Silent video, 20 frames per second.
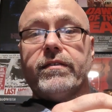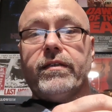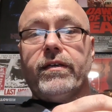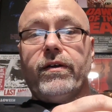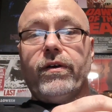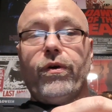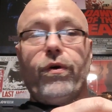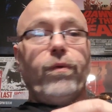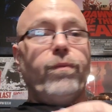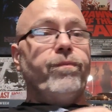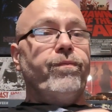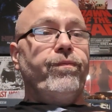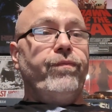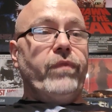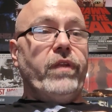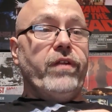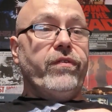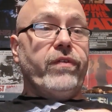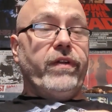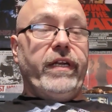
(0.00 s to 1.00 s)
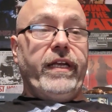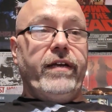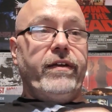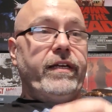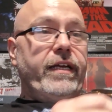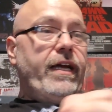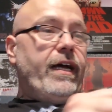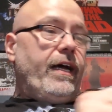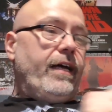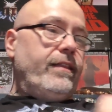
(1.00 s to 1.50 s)
So this one
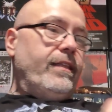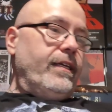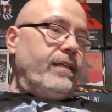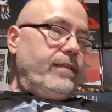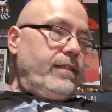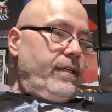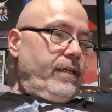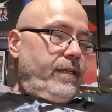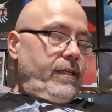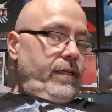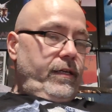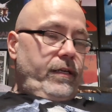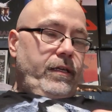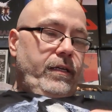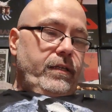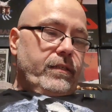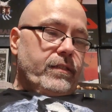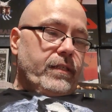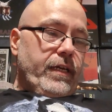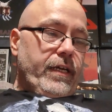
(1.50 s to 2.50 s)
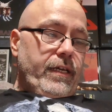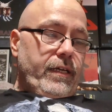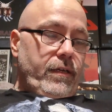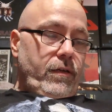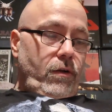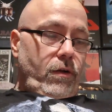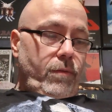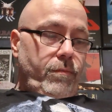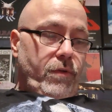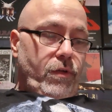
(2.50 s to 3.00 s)
here, yeah, I think it's like uh,
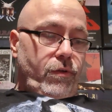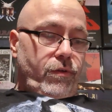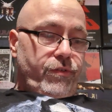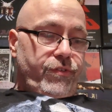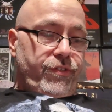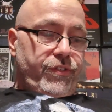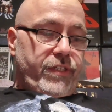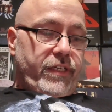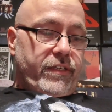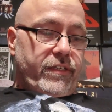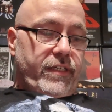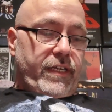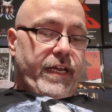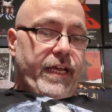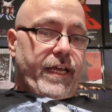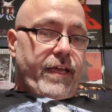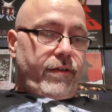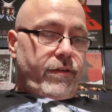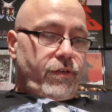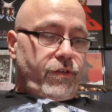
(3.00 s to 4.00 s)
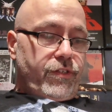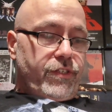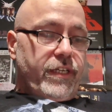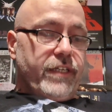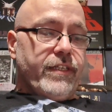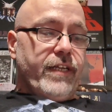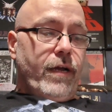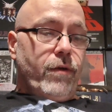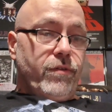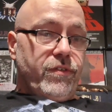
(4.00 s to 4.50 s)
almost six and a half or
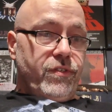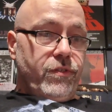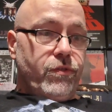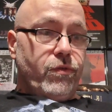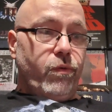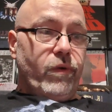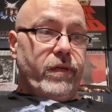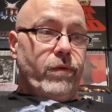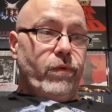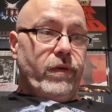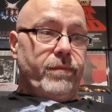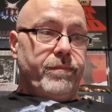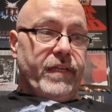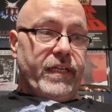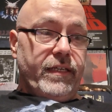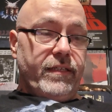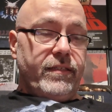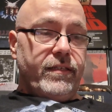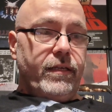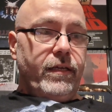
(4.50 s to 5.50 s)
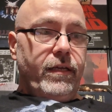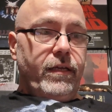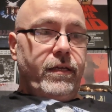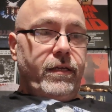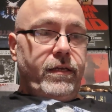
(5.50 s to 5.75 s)
six hours and 21 minutes.